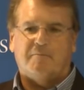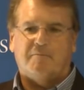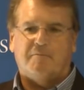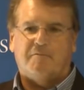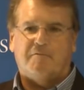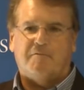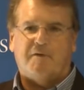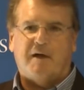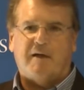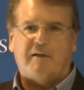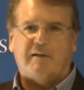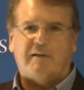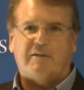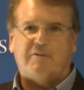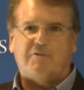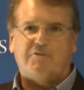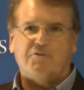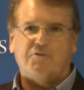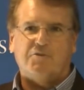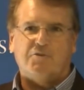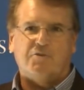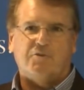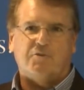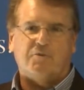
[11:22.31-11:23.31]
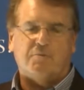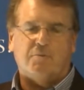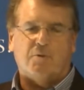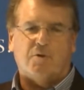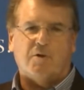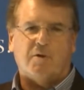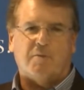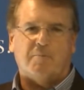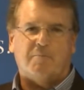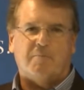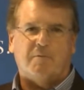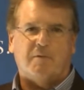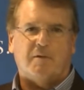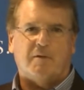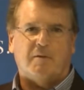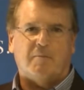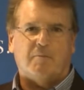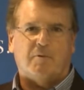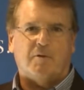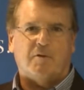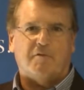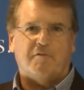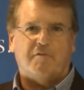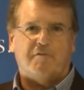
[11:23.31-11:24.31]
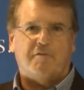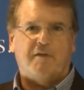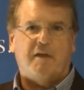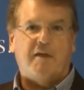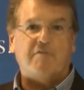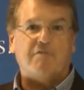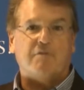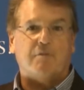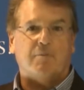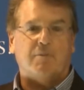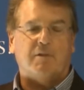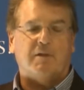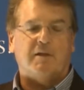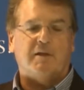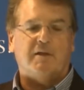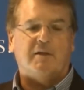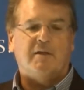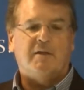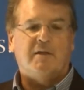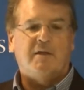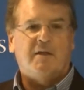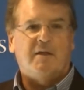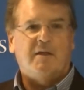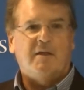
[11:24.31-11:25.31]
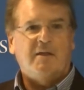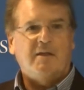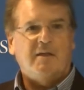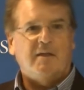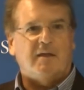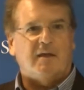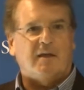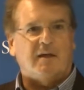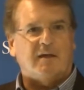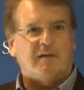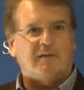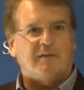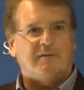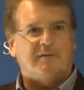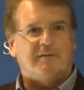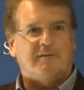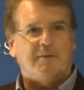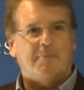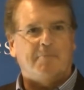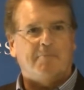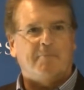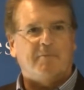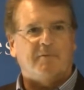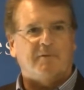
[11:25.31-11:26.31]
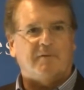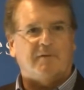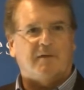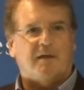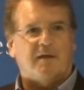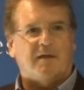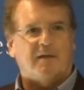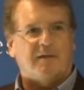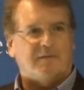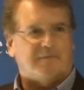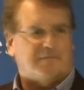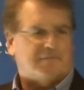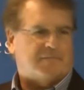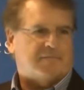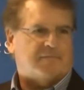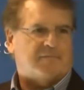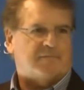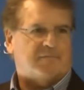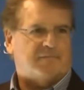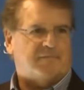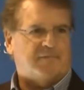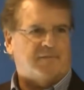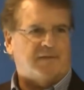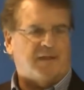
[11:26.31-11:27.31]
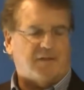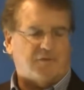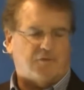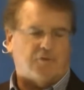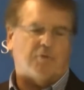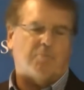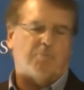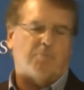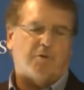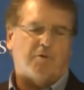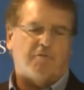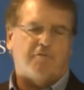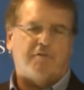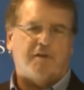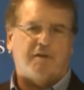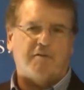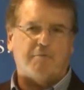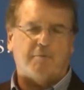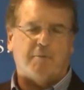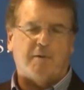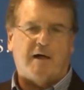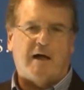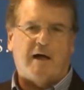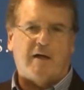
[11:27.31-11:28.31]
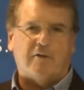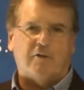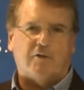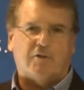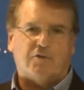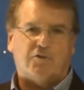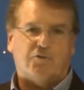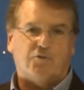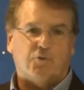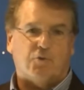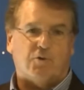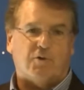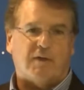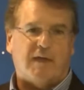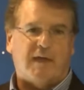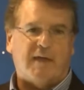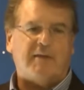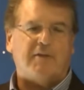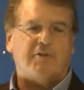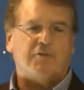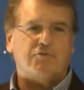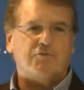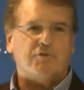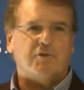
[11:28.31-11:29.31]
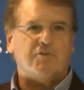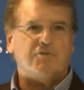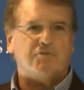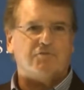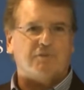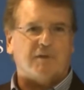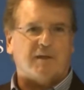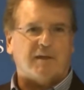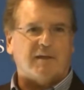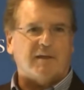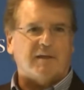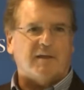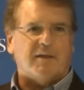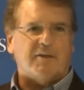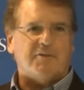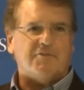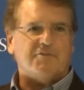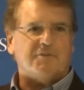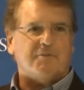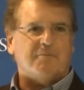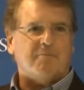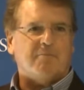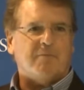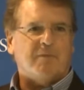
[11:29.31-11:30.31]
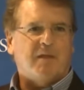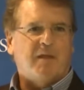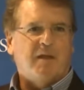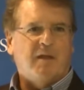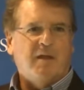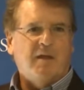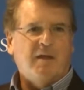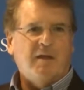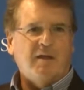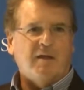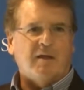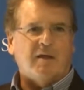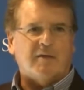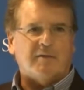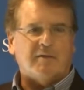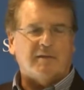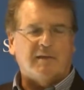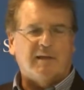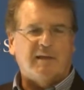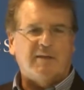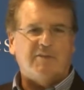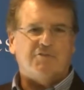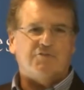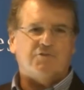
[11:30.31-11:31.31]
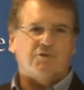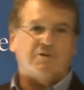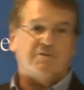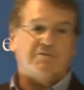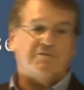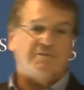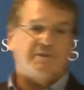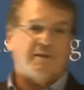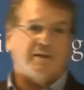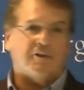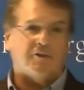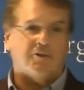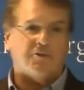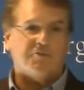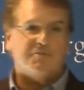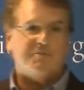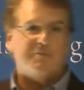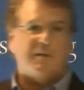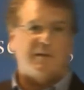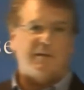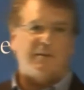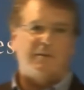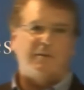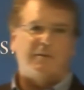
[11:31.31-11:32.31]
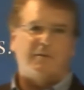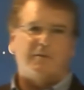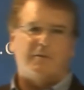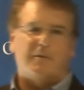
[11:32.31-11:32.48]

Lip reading: finely tuned, more favorably took a more favorable outlook toward antitrust regulation. The late George Stigler said